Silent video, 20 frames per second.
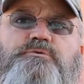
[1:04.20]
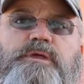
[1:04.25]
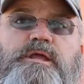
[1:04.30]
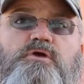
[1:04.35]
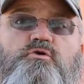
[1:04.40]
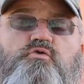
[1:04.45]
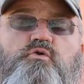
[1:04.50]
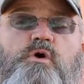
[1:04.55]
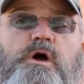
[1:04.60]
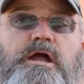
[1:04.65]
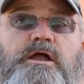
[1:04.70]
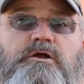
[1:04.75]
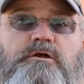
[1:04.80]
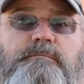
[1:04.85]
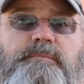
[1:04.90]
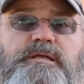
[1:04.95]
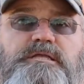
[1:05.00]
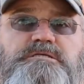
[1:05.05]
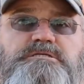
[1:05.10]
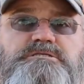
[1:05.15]

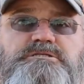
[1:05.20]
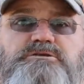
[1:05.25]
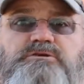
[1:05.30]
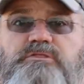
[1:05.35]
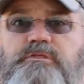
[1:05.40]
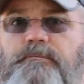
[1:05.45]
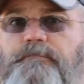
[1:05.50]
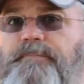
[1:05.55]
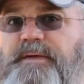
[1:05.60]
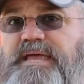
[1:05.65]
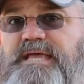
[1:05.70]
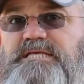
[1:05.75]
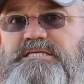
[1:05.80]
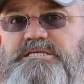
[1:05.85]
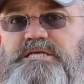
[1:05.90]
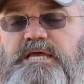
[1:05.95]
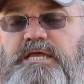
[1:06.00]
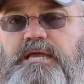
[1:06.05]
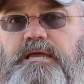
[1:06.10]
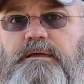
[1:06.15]
requirements to the
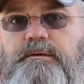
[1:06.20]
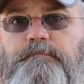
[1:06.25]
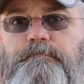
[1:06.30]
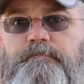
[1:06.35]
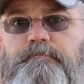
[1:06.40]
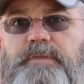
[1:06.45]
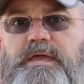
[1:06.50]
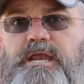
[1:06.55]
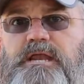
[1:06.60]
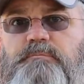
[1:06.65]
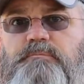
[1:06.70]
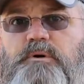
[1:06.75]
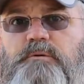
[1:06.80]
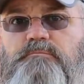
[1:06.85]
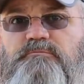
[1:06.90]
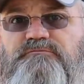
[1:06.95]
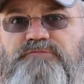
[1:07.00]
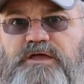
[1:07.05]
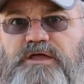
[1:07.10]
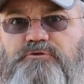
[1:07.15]
basic
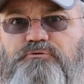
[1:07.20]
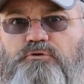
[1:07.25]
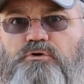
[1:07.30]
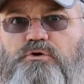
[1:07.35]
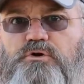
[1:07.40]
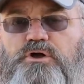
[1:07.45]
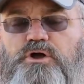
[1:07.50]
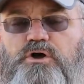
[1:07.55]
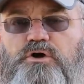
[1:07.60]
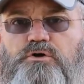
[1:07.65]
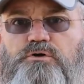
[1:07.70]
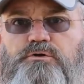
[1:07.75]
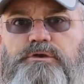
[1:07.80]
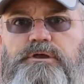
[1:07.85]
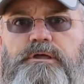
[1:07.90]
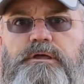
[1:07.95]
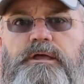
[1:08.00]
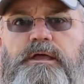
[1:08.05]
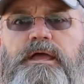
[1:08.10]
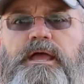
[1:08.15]
minimum federal
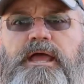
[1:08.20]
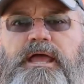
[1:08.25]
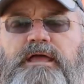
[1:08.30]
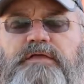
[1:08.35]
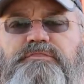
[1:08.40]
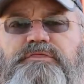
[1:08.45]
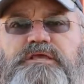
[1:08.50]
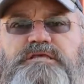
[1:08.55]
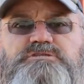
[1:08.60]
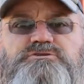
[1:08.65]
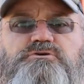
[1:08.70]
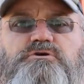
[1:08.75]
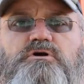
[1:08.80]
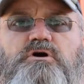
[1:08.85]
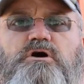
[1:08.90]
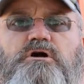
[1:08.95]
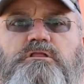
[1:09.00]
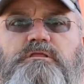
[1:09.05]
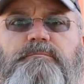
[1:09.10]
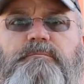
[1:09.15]
code, and these are
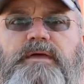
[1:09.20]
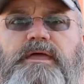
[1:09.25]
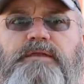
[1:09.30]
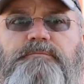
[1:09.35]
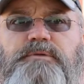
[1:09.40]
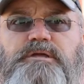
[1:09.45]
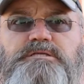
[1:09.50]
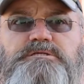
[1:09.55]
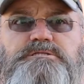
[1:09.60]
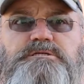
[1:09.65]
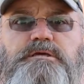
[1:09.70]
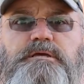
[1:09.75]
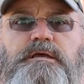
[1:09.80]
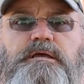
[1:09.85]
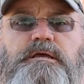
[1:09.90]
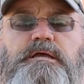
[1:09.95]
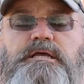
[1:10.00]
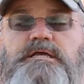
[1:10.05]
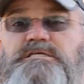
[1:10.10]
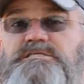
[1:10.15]
called amendments.
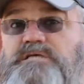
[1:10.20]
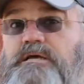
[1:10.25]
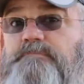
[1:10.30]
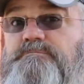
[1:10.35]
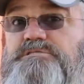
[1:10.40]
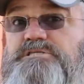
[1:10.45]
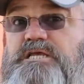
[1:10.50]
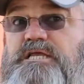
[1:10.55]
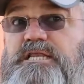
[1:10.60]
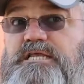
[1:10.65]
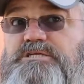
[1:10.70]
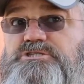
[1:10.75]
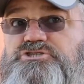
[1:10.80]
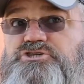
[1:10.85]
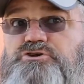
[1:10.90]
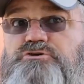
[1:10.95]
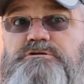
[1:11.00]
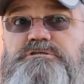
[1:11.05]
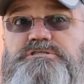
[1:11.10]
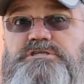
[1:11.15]
Some cities
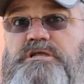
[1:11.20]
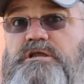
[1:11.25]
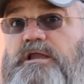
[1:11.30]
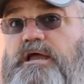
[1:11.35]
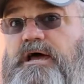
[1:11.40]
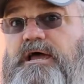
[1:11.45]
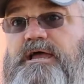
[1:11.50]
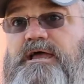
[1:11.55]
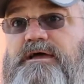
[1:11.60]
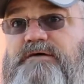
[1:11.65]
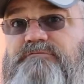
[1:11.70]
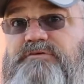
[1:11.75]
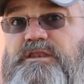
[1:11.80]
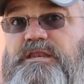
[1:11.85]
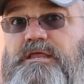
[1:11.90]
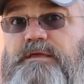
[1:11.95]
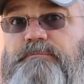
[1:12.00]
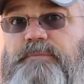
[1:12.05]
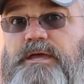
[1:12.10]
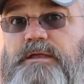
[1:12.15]
choose to not have
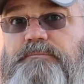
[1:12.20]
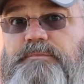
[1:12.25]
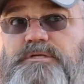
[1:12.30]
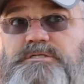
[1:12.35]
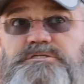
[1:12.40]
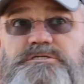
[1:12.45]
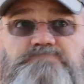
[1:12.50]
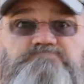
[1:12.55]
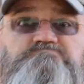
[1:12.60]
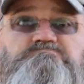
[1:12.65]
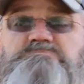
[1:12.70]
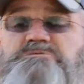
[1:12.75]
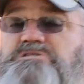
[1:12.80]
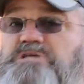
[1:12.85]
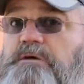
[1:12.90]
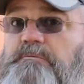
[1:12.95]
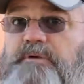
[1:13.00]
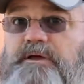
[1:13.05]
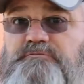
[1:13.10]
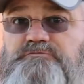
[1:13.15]
any amendments,
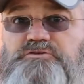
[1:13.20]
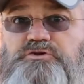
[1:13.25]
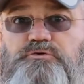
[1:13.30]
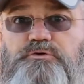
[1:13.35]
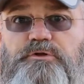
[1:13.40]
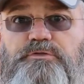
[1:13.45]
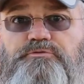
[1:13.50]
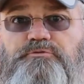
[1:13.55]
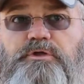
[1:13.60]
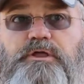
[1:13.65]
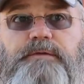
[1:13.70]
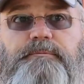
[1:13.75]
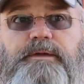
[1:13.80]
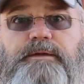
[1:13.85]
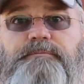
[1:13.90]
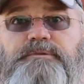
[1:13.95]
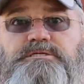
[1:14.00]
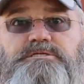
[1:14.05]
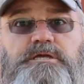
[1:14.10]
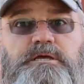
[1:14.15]
some have 2 or 3
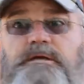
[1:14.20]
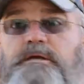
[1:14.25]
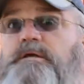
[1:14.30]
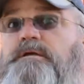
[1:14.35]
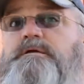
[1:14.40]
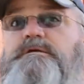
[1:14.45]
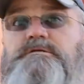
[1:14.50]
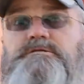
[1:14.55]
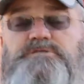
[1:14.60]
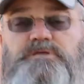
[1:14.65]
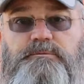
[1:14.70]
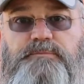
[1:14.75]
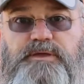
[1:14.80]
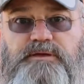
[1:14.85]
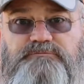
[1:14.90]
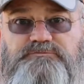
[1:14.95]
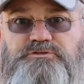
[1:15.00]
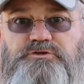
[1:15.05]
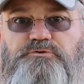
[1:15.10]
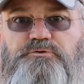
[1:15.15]
amendments, some
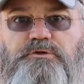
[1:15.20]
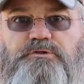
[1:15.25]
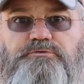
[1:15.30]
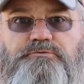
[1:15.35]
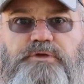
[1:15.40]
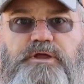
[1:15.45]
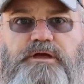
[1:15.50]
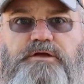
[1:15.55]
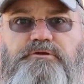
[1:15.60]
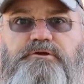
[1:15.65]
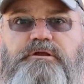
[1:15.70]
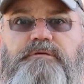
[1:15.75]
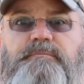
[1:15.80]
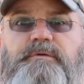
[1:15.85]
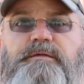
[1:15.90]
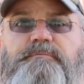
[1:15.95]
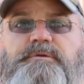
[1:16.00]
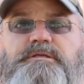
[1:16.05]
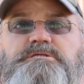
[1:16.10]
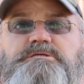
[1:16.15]
have 200 or 300
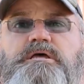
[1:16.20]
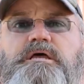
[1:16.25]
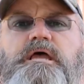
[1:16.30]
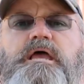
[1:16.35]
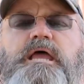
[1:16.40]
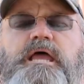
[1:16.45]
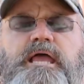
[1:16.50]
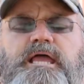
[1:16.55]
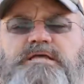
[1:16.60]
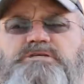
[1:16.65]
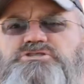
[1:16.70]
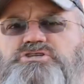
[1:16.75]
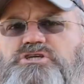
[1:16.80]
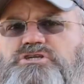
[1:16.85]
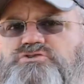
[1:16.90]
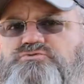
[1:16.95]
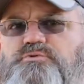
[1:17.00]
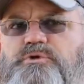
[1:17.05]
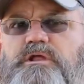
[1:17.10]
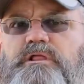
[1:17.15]
amendments. It's
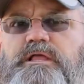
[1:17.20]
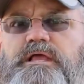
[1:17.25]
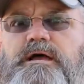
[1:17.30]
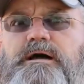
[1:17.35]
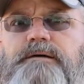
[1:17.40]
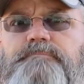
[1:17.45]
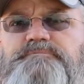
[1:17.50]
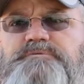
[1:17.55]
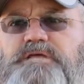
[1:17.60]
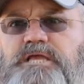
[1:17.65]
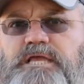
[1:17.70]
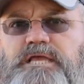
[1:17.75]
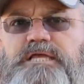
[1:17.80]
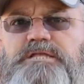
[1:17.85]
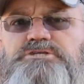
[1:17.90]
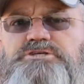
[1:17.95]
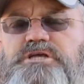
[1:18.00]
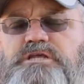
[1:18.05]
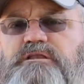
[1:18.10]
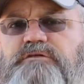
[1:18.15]
just really up to
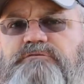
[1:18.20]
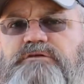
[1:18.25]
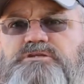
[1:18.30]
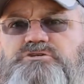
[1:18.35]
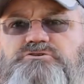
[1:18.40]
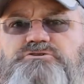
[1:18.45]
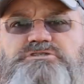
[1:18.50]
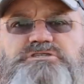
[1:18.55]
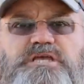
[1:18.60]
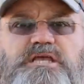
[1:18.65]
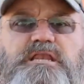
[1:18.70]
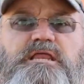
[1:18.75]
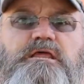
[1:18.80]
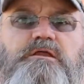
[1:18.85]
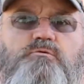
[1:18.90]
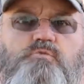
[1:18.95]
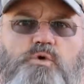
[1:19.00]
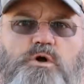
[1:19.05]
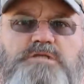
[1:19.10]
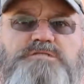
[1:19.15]
each individual city
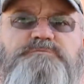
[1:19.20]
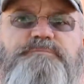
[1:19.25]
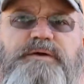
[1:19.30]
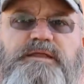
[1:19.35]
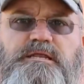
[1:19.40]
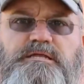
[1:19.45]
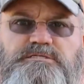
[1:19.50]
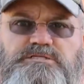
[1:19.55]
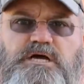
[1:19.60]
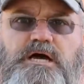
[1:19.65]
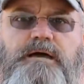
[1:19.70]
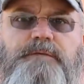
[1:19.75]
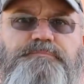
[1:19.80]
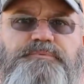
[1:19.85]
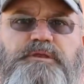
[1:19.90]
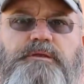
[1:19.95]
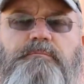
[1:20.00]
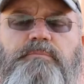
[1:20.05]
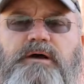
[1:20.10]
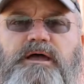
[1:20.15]
and what's been
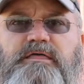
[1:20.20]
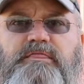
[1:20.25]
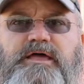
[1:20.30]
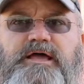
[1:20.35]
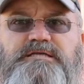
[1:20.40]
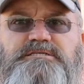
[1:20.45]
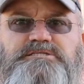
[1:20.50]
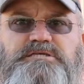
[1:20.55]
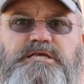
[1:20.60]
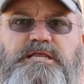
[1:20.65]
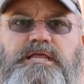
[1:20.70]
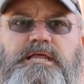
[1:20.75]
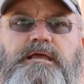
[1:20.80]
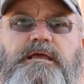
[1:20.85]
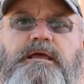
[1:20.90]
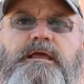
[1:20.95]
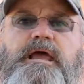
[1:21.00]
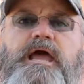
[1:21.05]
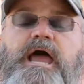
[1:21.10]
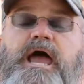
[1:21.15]
adopted by that city.
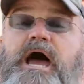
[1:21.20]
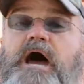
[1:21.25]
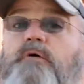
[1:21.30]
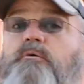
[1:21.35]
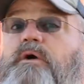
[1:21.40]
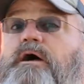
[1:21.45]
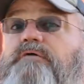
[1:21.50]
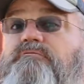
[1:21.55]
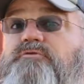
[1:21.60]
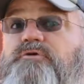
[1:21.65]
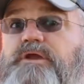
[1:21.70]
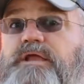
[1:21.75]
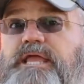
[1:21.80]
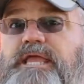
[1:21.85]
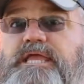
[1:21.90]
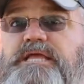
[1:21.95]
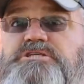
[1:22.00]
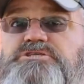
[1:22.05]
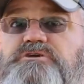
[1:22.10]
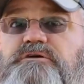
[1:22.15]
However,
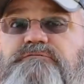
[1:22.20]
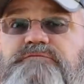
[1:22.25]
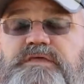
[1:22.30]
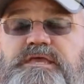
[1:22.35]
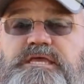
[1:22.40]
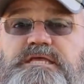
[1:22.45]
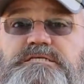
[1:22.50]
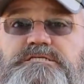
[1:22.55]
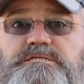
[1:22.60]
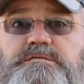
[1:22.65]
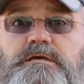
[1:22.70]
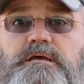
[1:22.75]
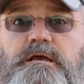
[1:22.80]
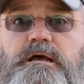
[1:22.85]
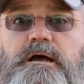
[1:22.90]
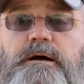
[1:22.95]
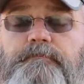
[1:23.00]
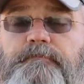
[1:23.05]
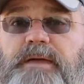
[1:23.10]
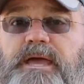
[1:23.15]
each of these
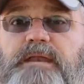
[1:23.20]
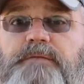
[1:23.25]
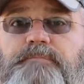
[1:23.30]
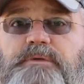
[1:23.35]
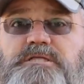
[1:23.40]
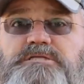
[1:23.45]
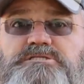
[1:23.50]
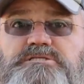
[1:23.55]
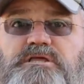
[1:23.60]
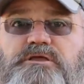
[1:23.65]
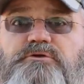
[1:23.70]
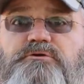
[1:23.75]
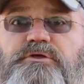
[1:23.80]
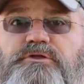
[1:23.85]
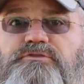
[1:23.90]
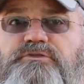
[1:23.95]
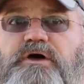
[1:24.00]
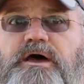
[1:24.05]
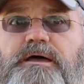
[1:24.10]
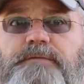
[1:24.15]
amendments that are
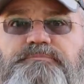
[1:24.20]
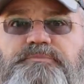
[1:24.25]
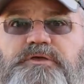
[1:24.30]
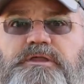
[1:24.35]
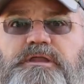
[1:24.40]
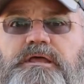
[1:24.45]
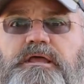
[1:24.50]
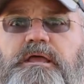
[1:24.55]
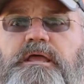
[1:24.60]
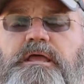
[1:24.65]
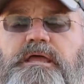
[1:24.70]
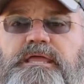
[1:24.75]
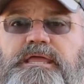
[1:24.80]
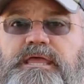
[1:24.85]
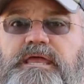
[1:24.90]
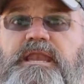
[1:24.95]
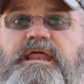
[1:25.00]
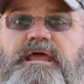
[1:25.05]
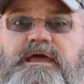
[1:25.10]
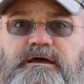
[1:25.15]
adopted
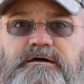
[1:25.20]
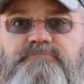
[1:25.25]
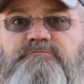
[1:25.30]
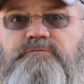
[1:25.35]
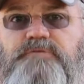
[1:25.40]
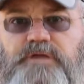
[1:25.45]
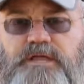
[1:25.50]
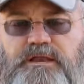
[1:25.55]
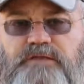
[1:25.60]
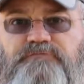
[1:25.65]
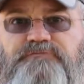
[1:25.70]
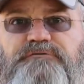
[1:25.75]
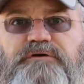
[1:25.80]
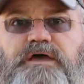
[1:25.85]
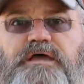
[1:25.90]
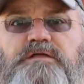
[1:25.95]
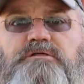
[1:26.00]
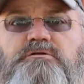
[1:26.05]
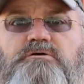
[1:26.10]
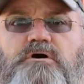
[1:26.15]
can have an
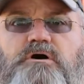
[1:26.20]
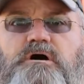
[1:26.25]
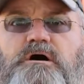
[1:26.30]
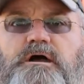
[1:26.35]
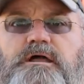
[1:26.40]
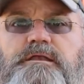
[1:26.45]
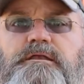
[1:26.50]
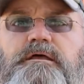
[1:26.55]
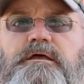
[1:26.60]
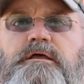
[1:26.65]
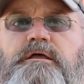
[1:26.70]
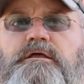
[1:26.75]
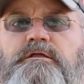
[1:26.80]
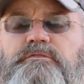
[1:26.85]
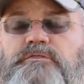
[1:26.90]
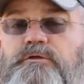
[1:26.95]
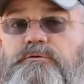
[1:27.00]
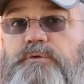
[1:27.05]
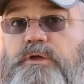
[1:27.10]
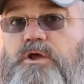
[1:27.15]
effect on
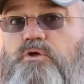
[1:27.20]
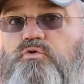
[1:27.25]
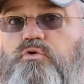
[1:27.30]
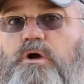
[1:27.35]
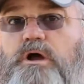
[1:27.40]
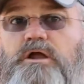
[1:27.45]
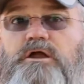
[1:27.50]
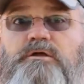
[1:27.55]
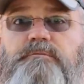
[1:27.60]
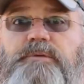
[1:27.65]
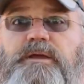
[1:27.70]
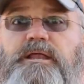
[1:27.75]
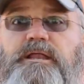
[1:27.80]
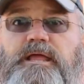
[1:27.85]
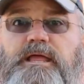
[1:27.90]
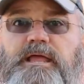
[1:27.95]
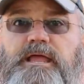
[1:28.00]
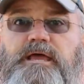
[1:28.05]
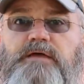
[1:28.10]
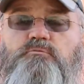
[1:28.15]
the requirement,
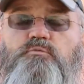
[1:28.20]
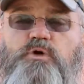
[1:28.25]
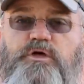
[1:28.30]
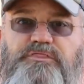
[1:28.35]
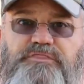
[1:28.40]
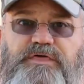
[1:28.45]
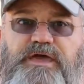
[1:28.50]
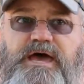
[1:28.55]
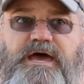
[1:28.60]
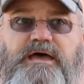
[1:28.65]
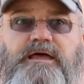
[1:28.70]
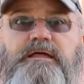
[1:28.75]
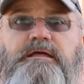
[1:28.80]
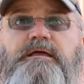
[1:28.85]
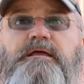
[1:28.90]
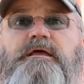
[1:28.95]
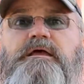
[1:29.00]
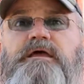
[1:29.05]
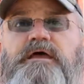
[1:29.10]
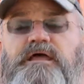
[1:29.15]
and with that,
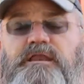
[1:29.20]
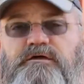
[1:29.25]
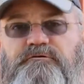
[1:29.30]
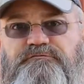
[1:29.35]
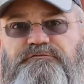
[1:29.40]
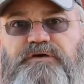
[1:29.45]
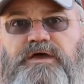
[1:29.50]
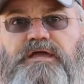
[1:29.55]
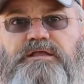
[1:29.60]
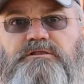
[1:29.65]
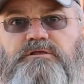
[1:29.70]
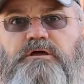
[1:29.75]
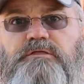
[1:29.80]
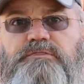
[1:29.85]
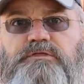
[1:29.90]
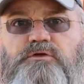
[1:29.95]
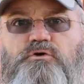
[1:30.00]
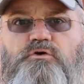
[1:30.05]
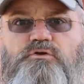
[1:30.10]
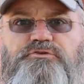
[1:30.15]
an effect on
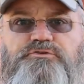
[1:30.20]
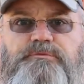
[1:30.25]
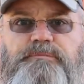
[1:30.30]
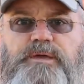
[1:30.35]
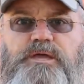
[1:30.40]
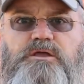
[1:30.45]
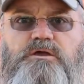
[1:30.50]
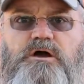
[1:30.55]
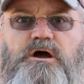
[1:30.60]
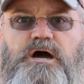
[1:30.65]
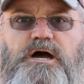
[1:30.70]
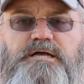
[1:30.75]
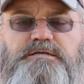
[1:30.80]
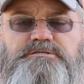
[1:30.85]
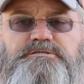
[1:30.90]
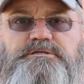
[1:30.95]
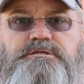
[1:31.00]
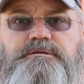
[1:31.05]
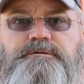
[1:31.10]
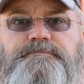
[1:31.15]
the ultimate
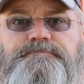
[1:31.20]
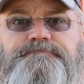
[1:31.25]
cost.